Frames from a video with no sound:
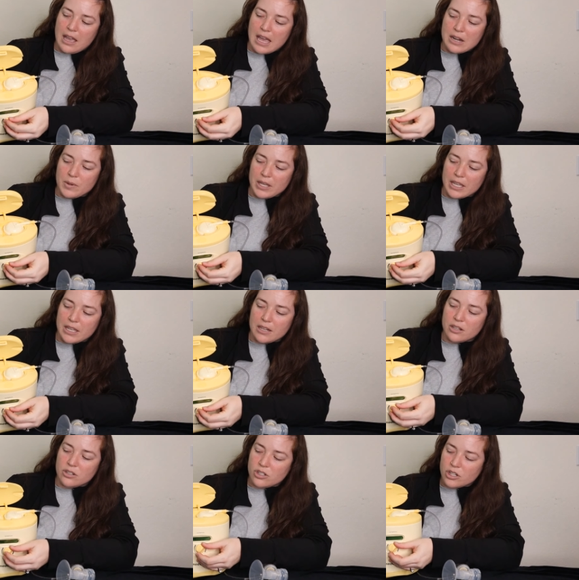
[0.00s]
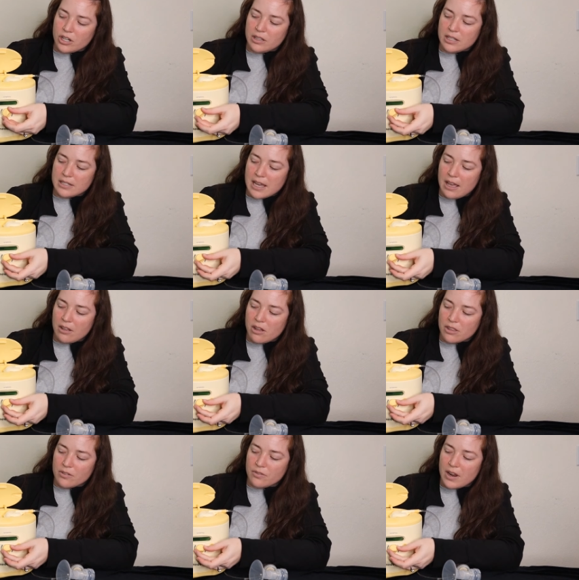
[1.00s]
And we can turn the dial
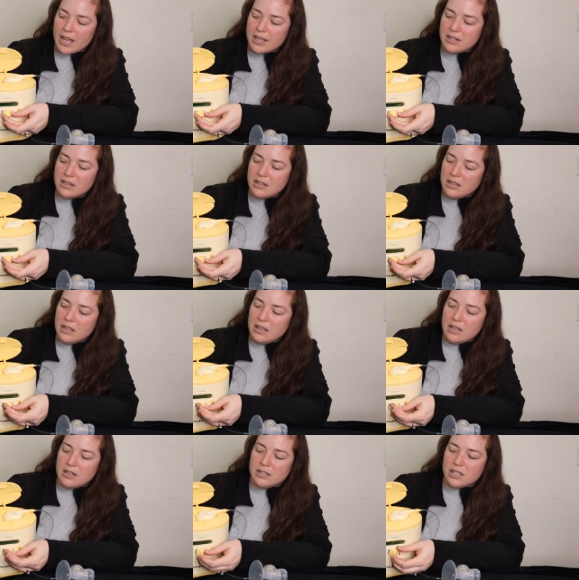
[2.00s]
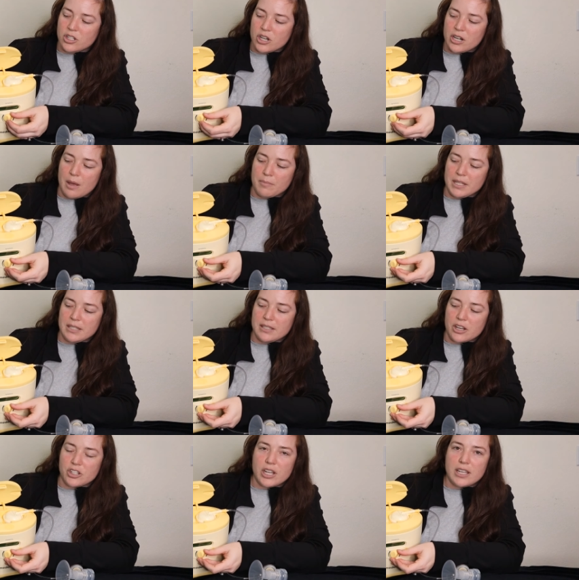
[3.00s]
on the front to turn up the
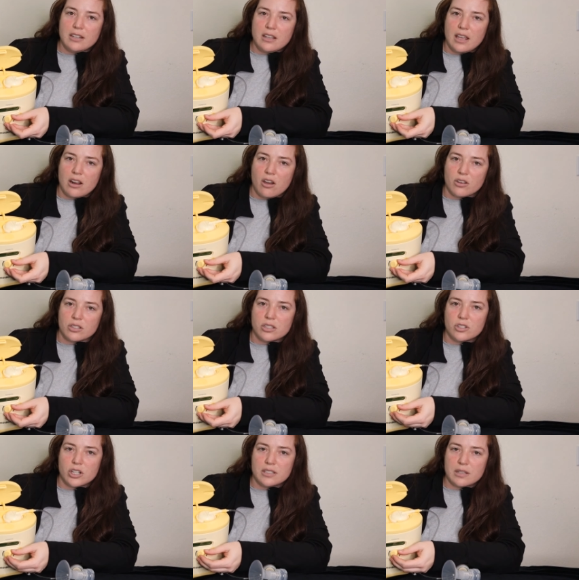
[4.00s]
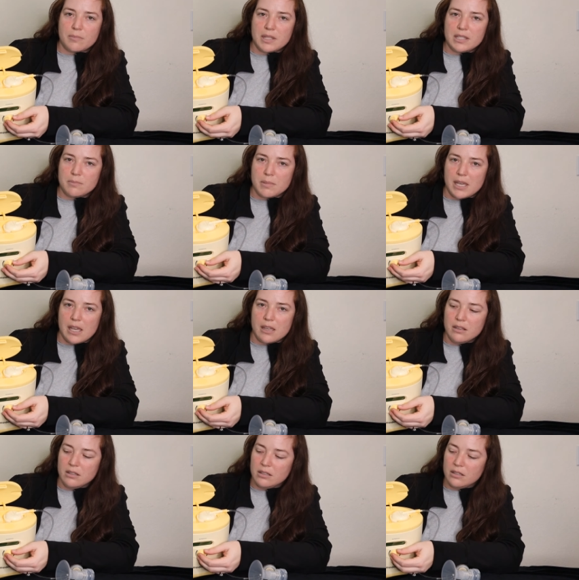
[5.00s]
suction, and it also turns up the speed,